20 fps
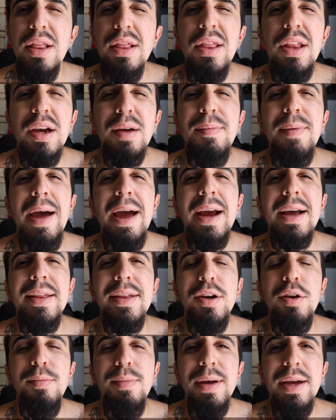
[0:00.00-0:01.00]
look back a
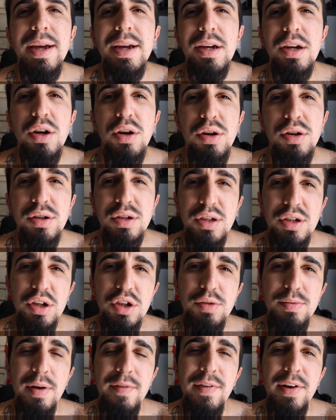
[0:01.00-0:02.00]
little bit, go
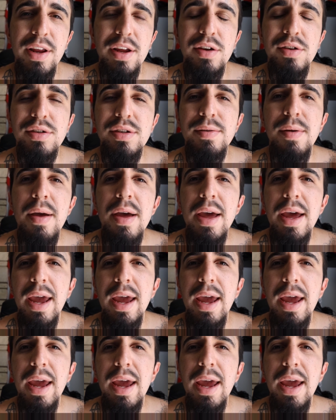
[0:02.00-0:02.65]
search my videos.